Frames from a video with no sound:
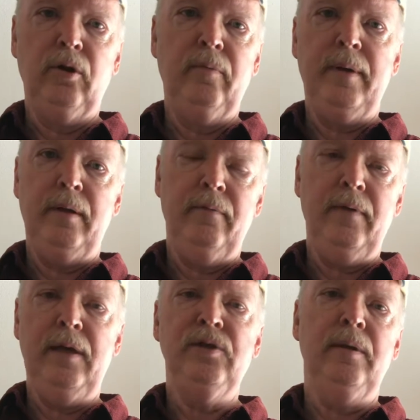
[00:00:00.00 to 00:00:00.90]
little bit of
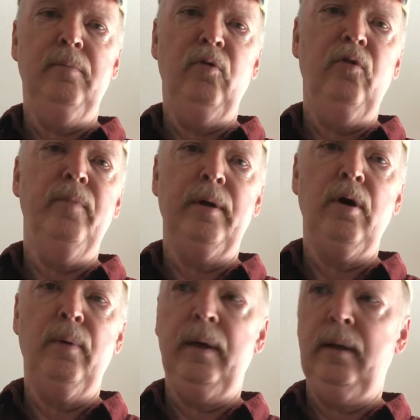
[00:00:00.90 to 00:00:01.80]
easy movement
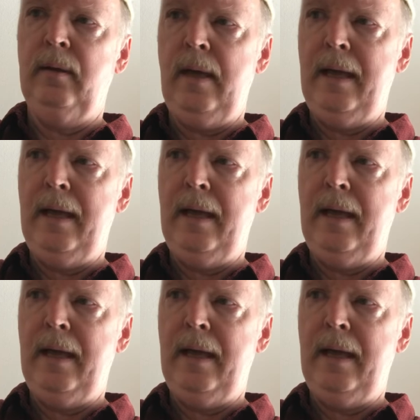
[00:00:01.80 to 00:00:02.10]
going